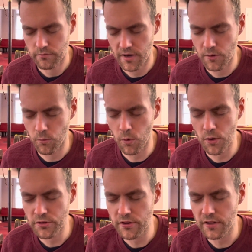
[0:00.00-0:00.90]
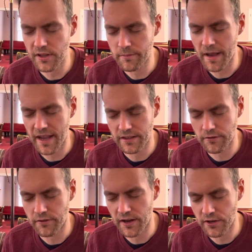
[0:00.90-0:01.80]
and worthily
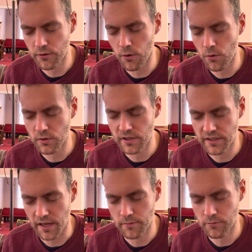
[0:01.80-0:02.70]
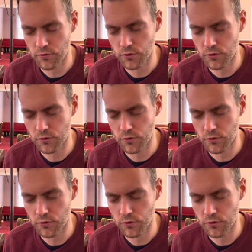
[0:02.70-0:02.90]
magnify your holy name.